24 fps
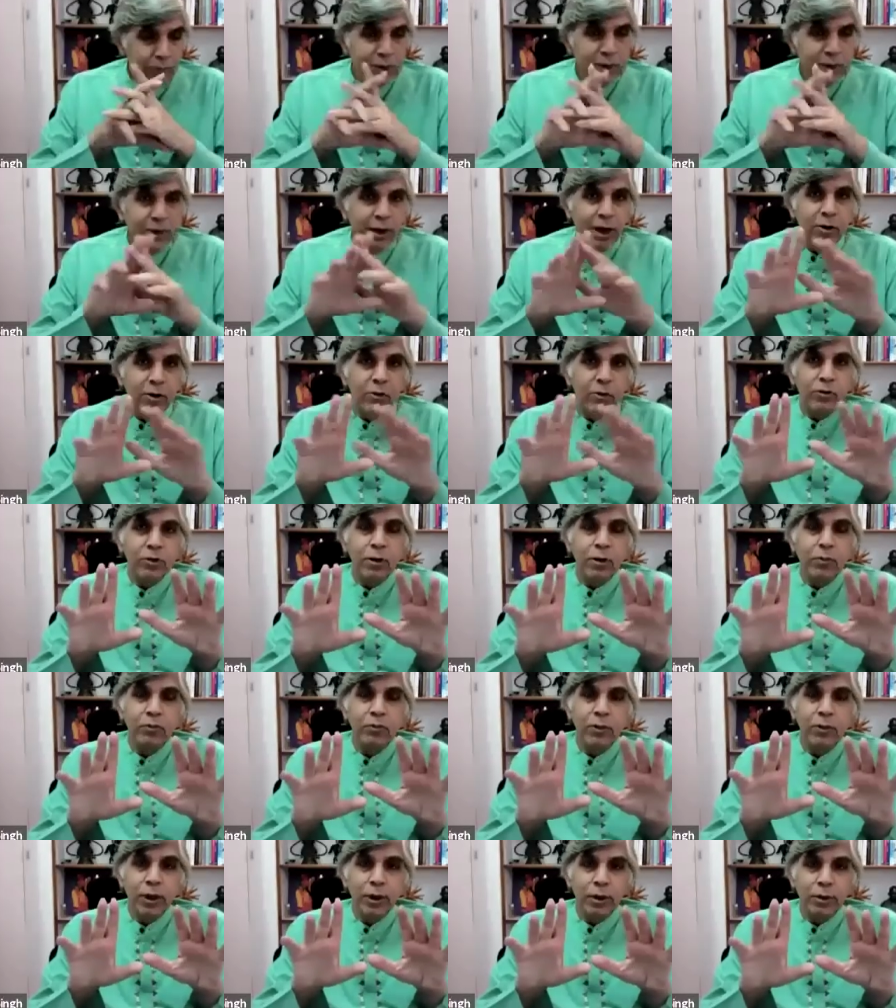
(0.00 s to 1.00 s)
me tell you
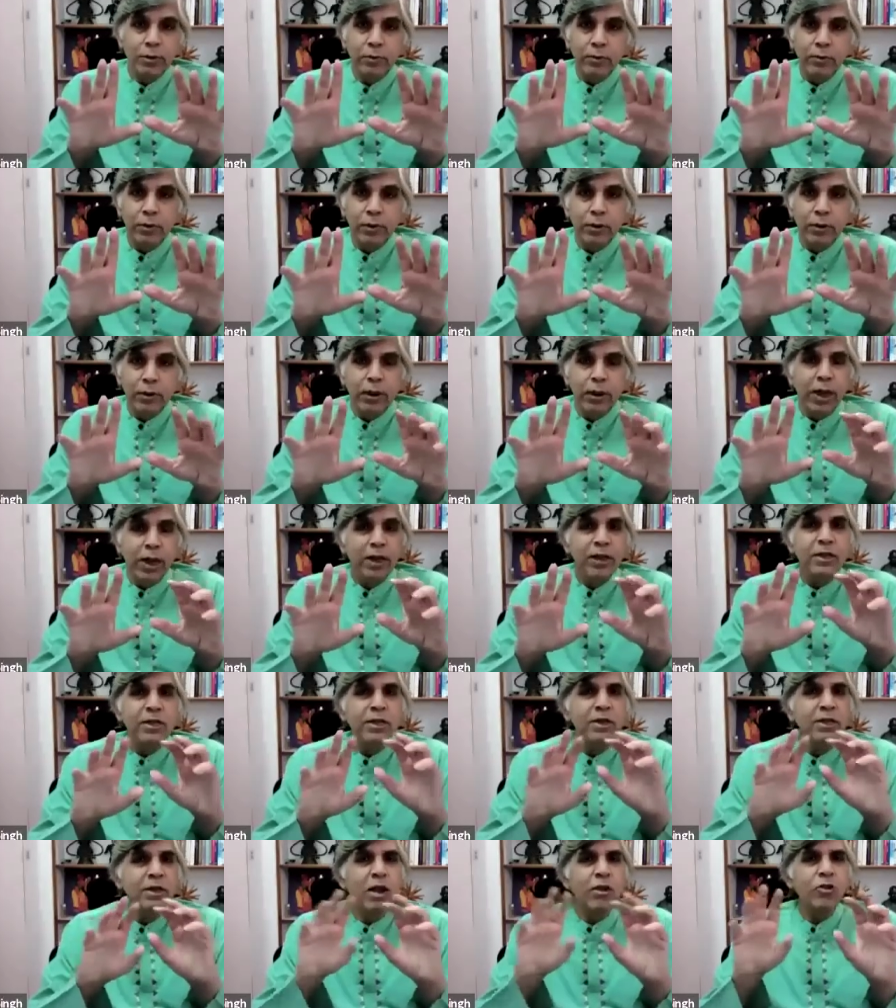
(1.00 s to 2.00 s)
something. There
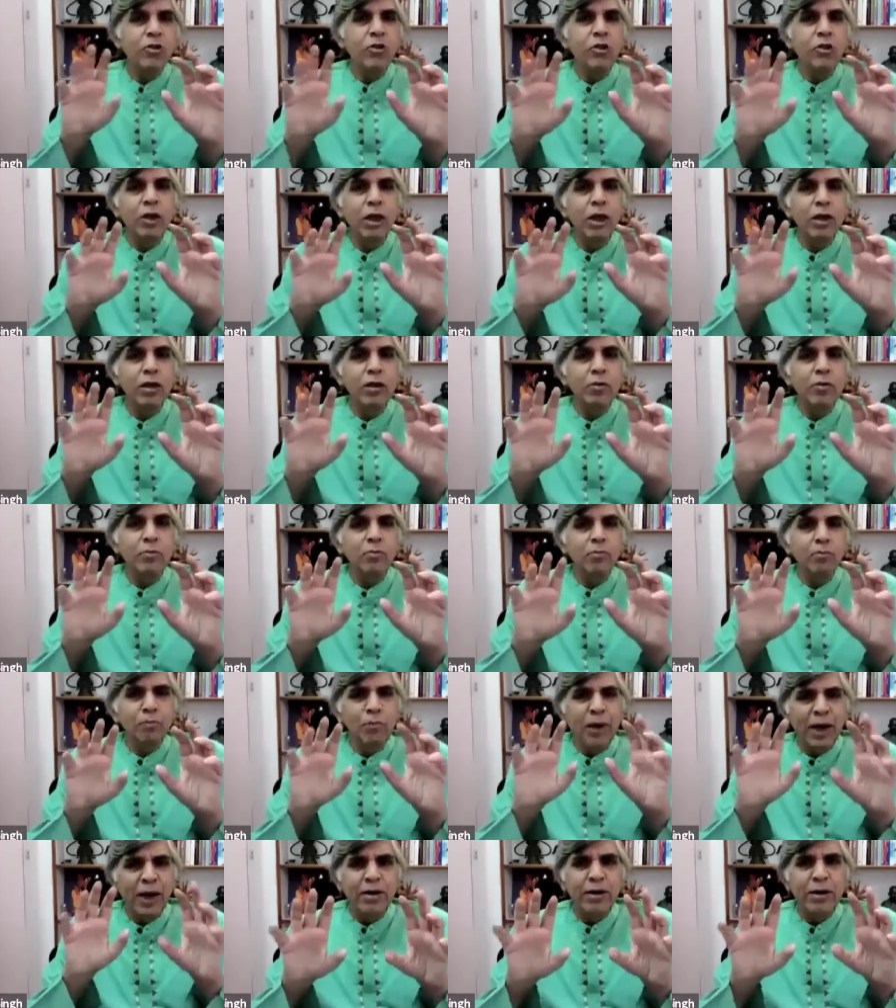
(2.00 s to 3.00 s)
is nothing
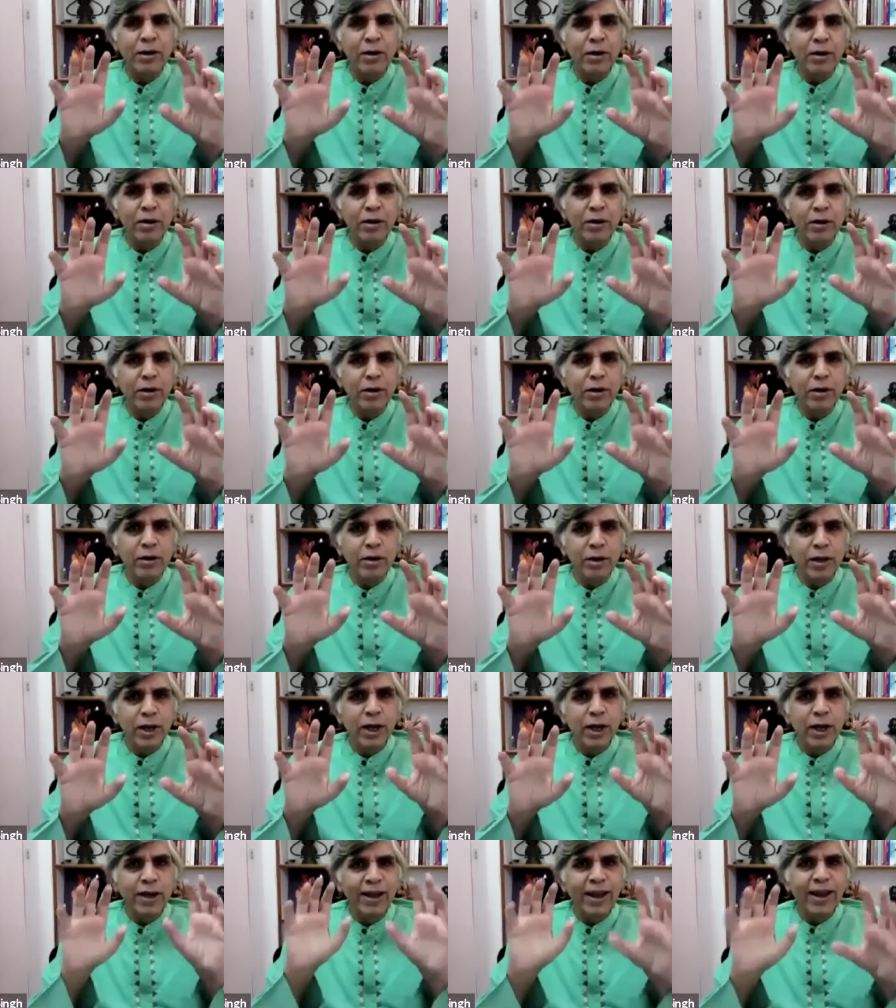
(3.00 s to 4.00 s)
better
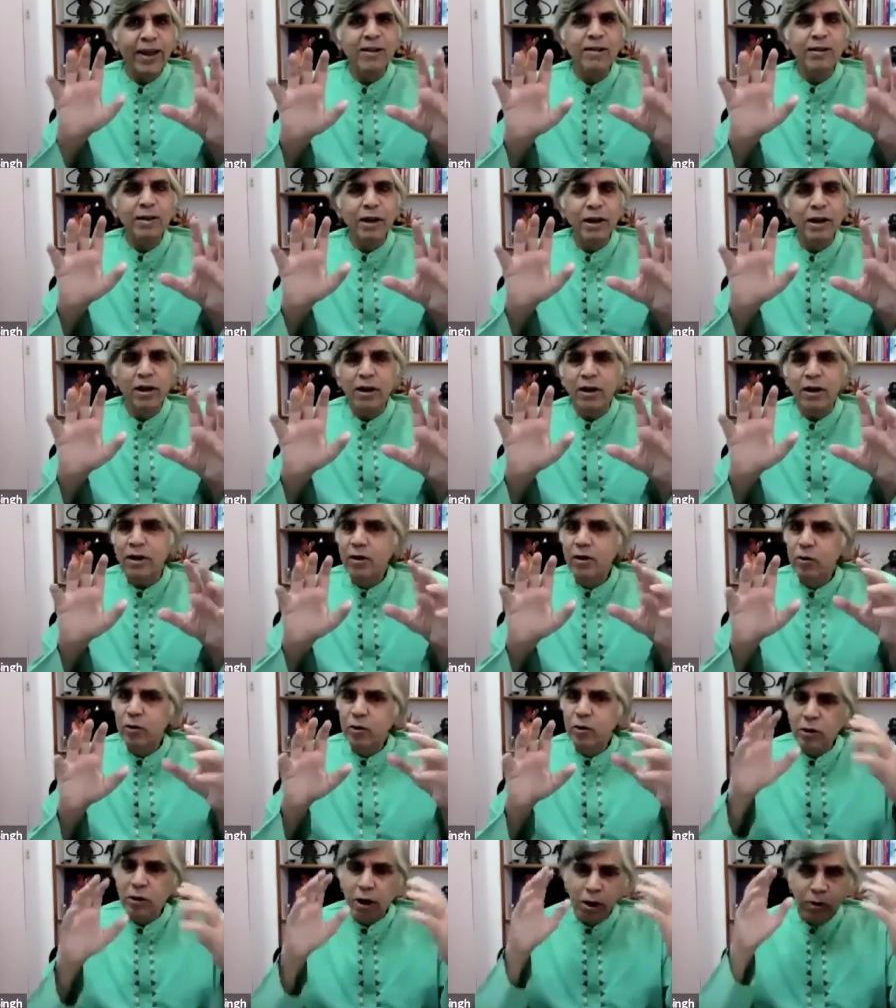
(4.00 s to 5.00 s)
than data.
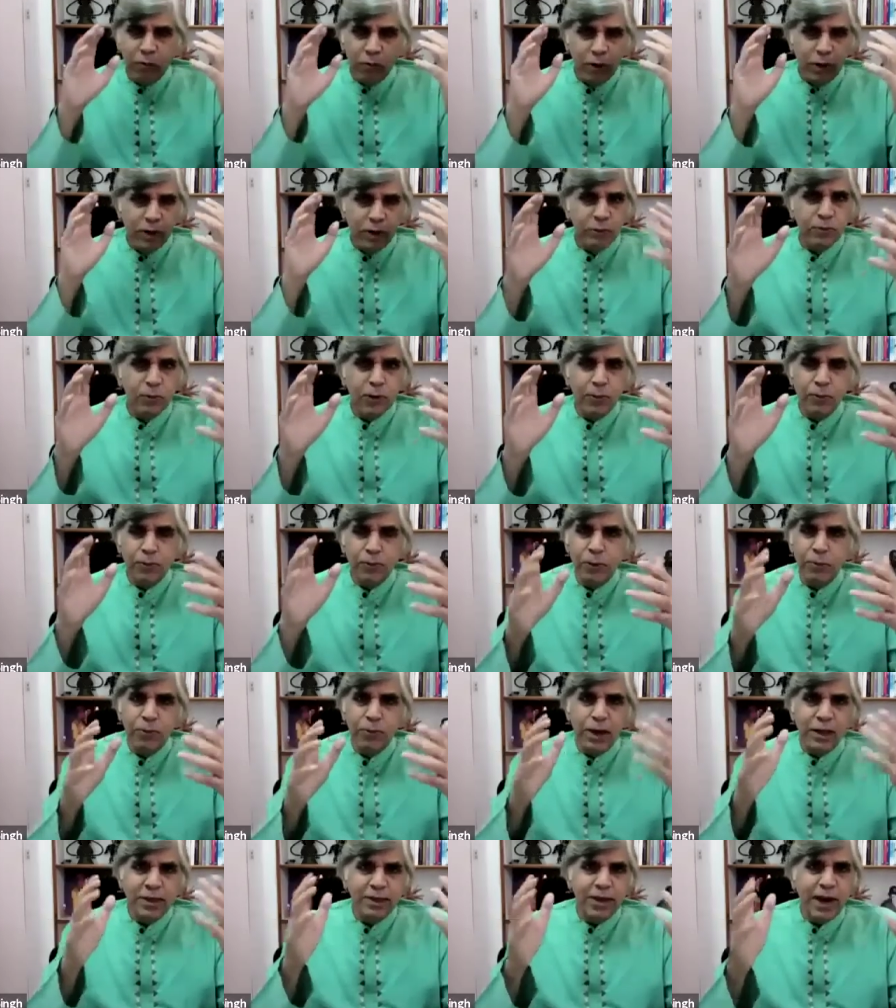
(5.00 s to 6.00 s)
You convince people
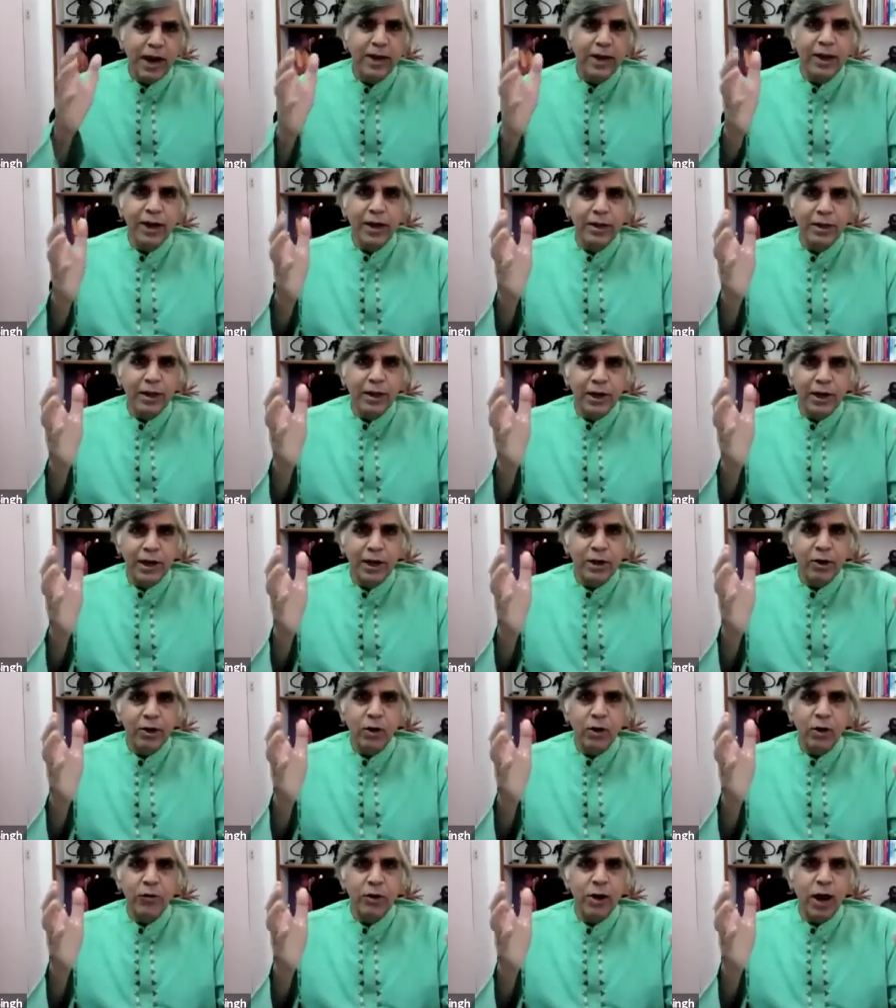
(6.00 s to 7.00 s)
by citing the
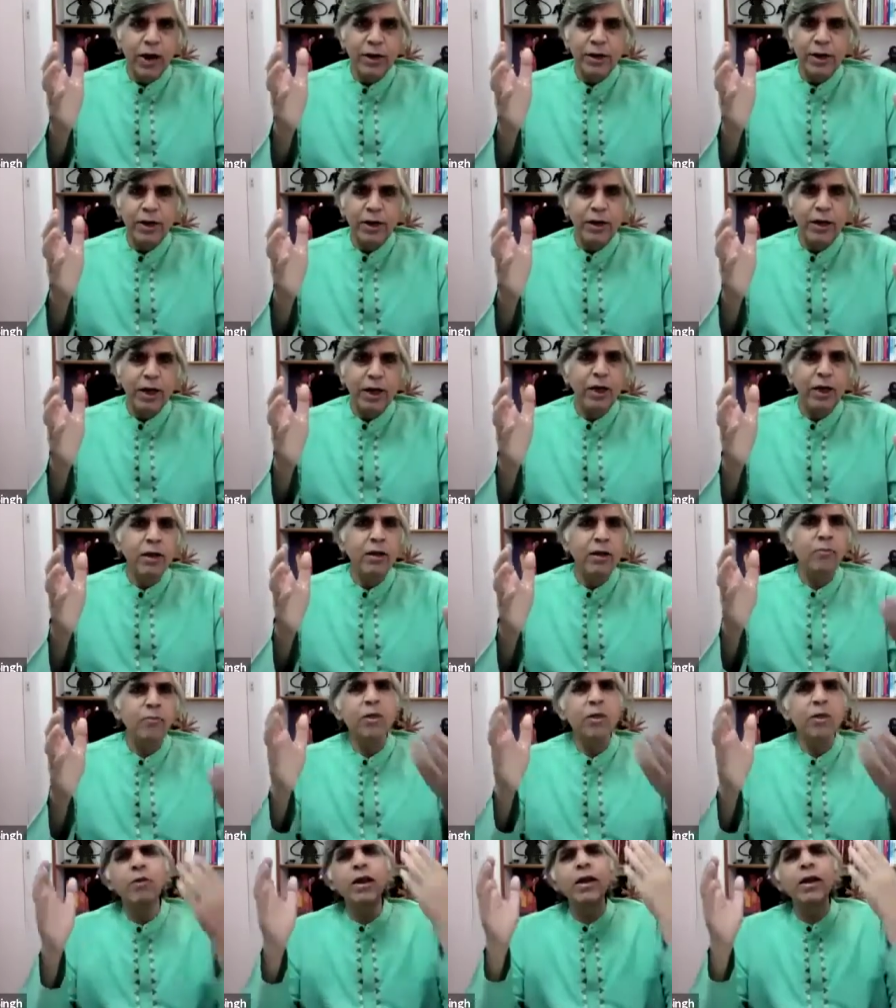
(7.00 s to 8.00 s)
data of United Kingdom.
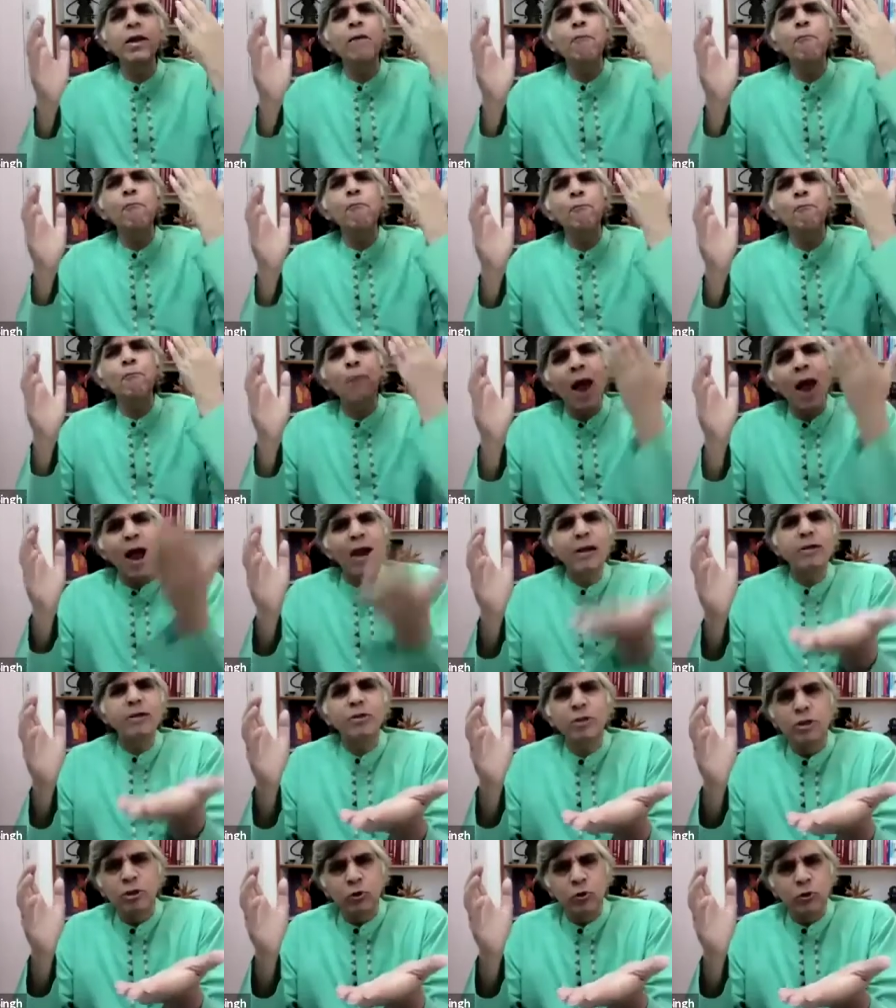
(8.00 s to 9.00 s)
They were in a bad
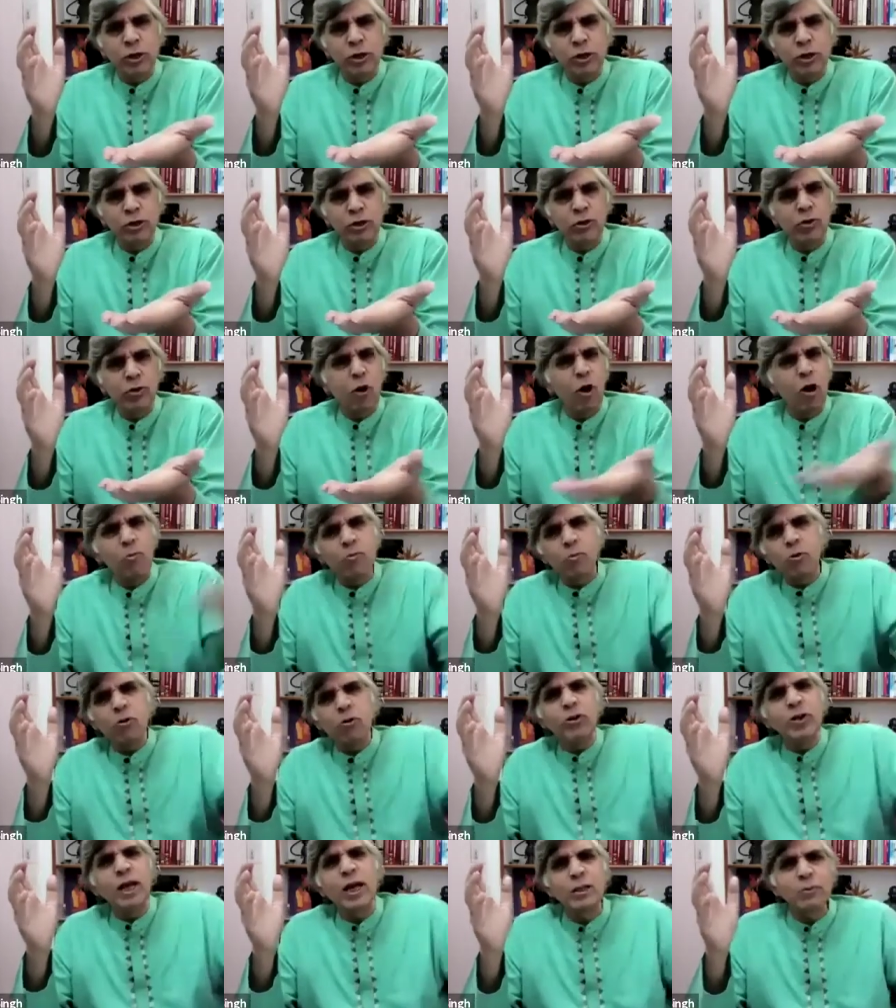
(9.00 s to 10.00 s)
situation,
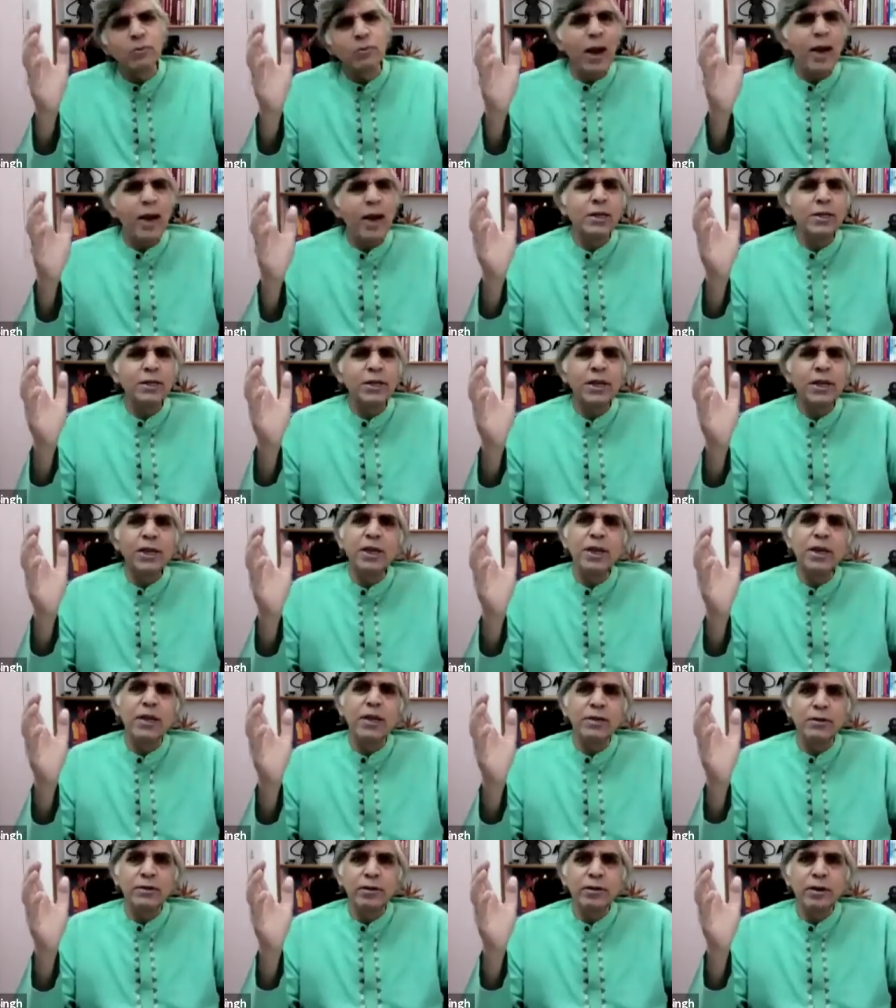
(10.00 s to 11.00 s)
almost as bad as
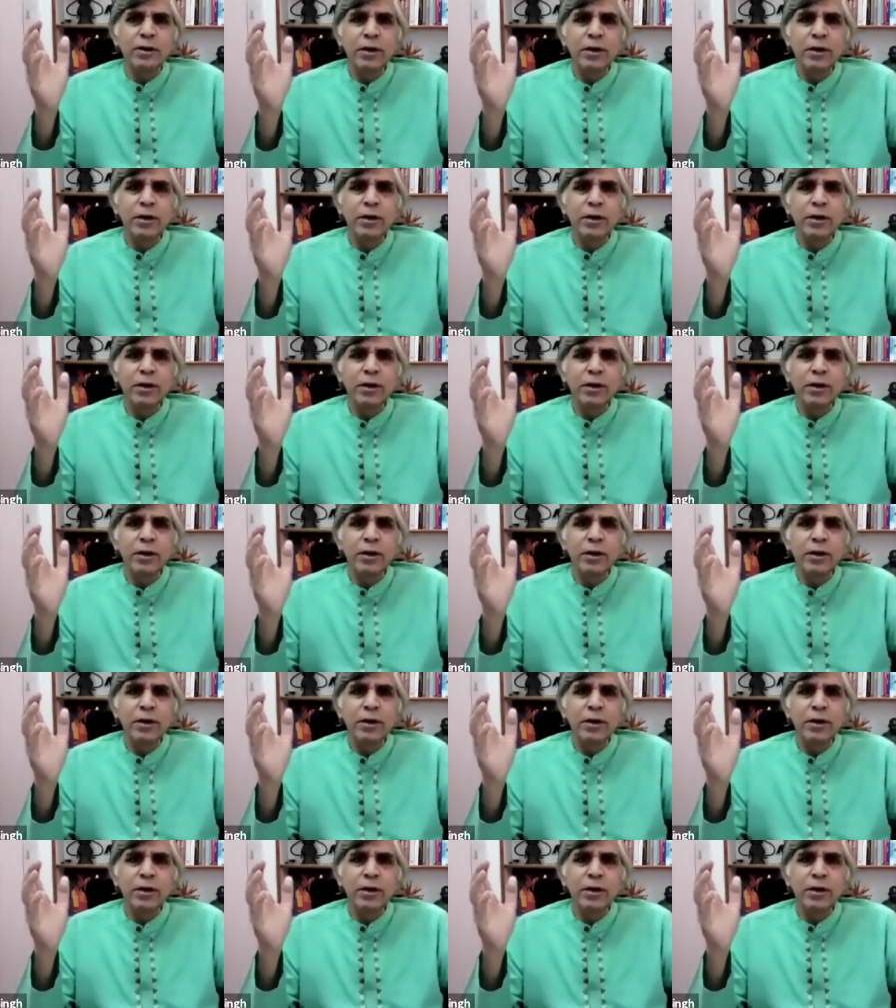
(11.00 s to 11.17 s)
India's,